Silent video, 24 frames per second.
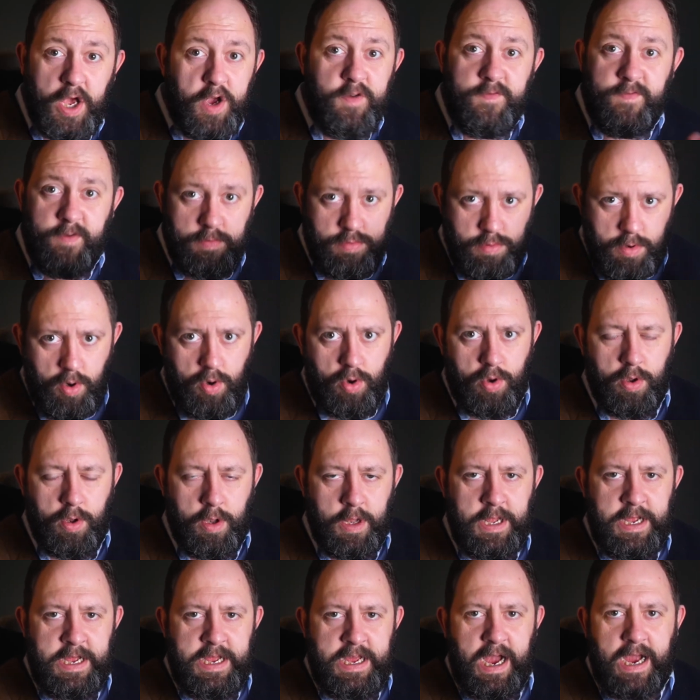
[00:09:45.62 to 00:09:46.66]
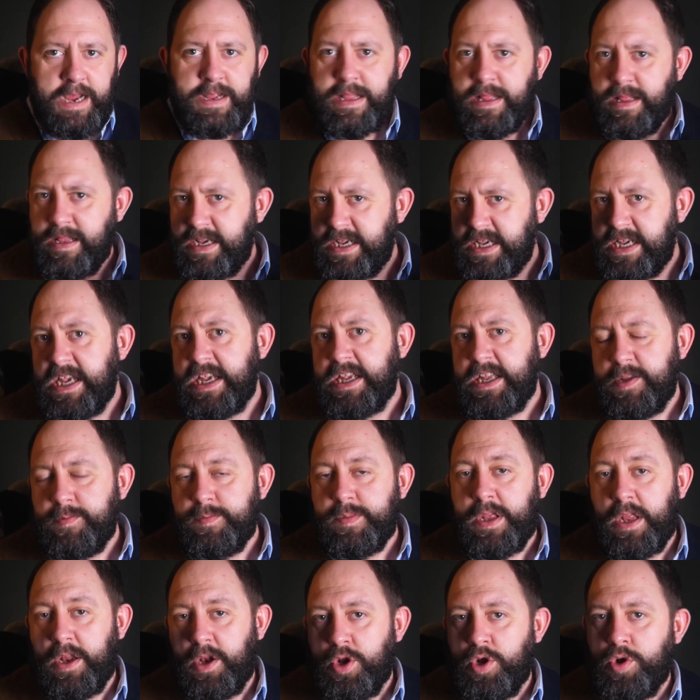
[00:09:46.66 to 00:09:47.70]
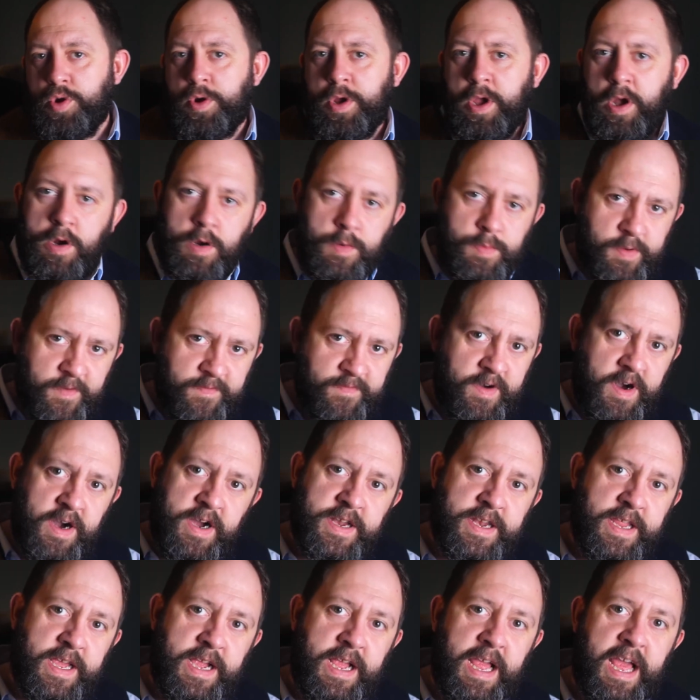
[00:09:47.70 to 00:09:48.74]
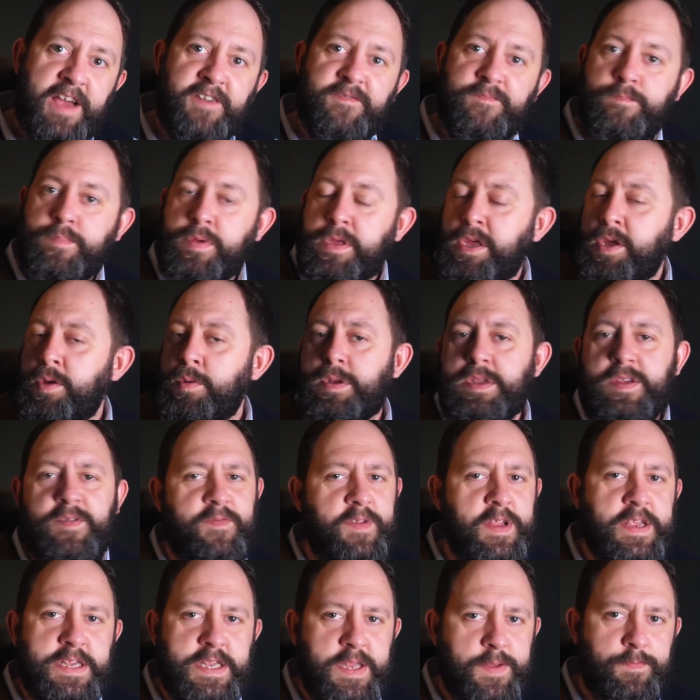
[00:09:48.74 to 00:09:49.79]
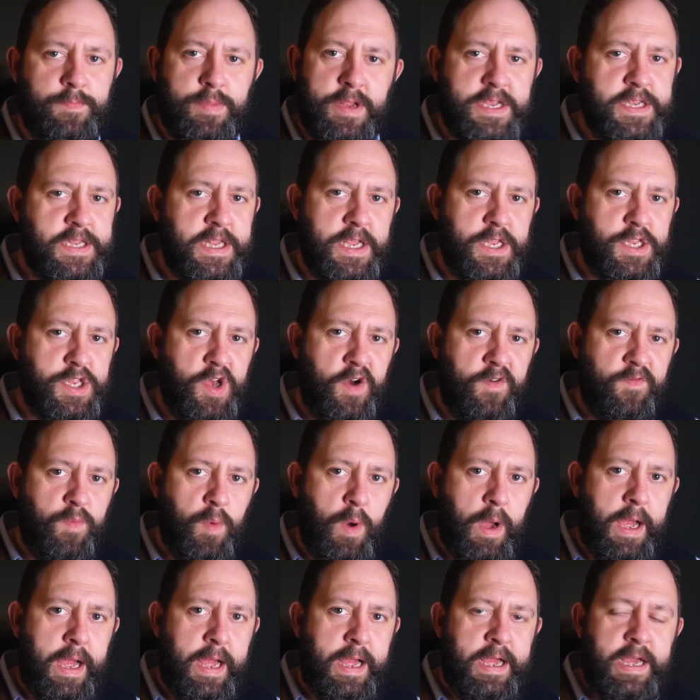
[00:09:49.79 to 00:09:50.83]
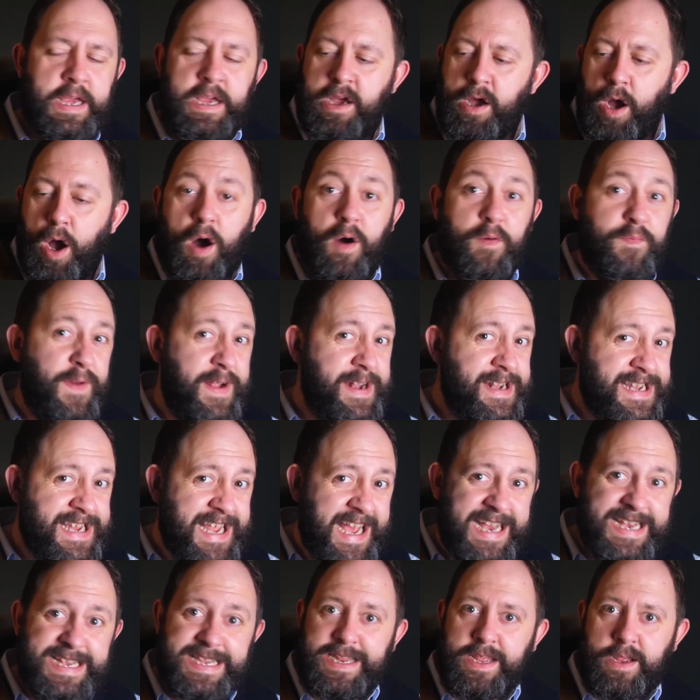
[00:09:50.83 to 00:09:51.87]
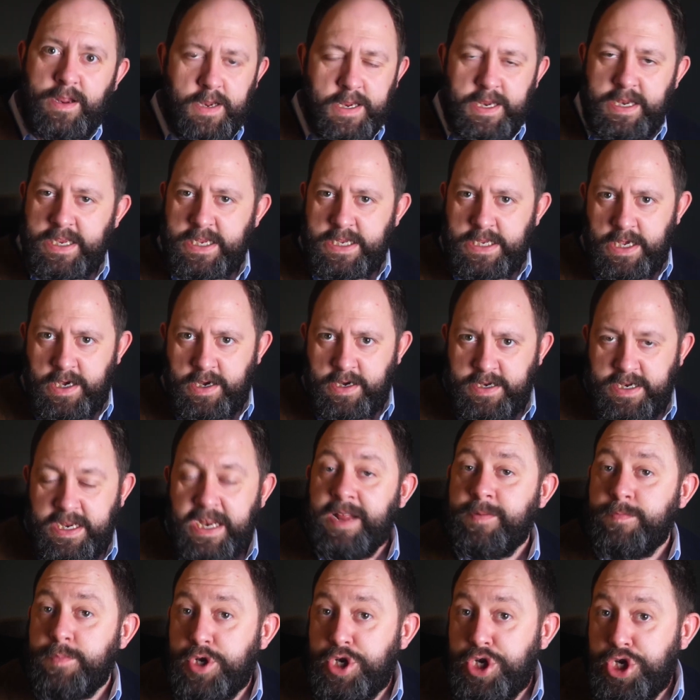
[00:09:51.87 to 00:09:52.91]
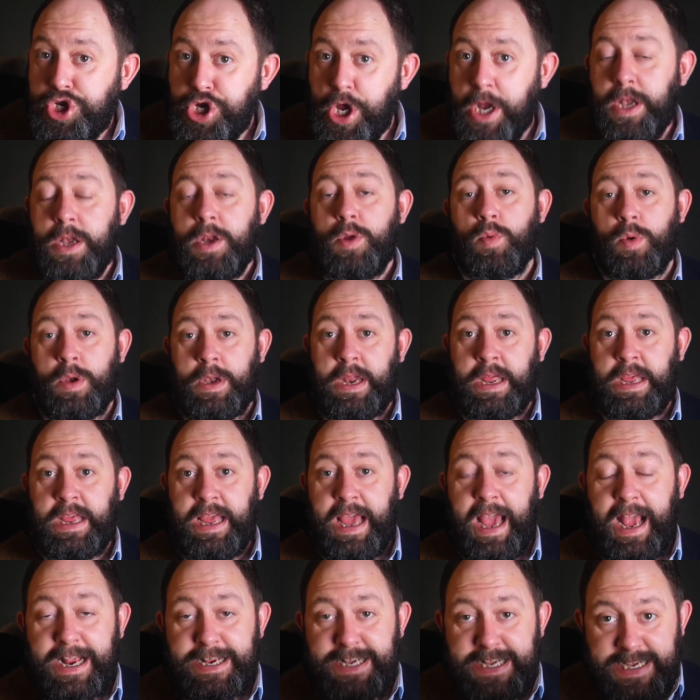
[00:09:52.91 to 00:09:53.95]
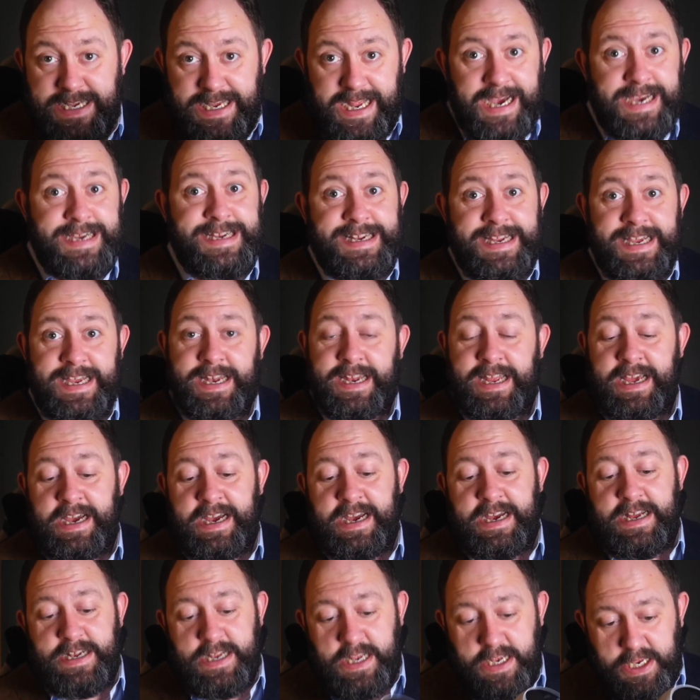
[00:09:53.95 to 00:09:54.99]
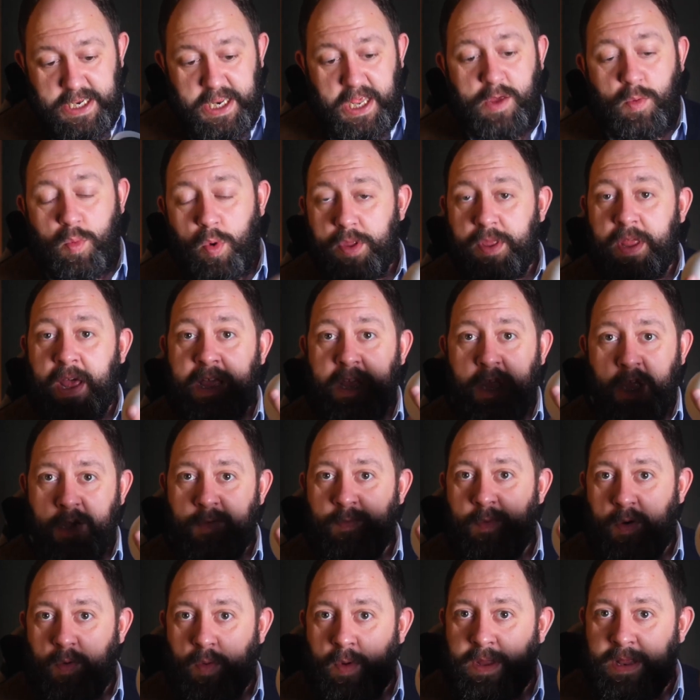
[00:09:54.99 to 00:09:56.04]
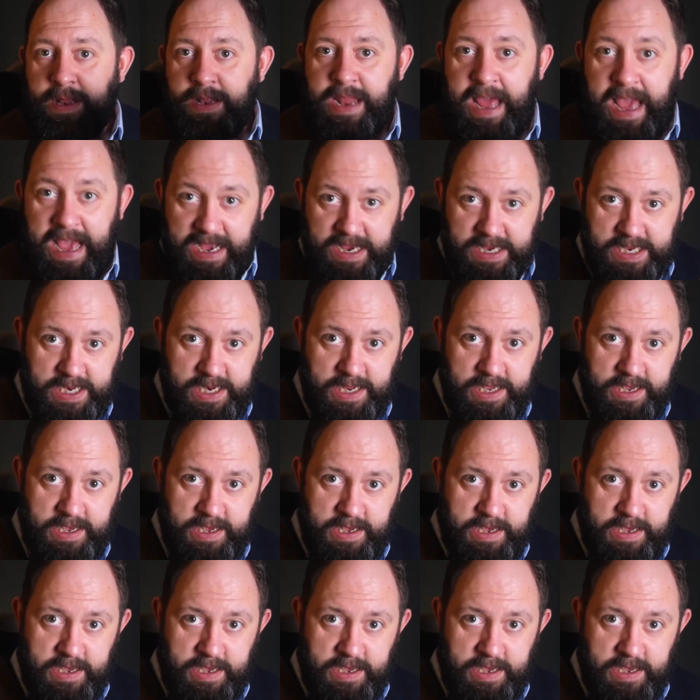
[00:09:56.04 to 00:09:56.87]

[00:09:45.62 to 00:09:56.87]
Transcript: overall, I think the systems that Noorio are providing have beautifully simplistic software, are fantastically designed, and I'm genuinely excited to see what they come up with next.